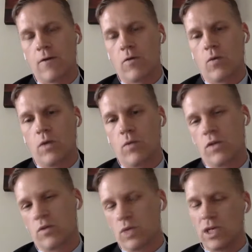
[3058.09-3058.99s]
with
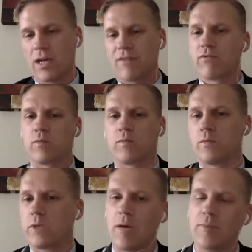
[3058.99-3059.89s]
as we kind of
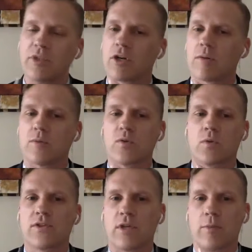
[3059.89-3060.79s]
come to terms
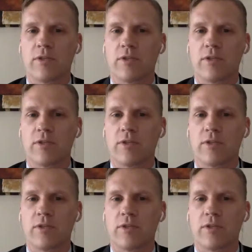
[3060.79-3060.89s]
with some of the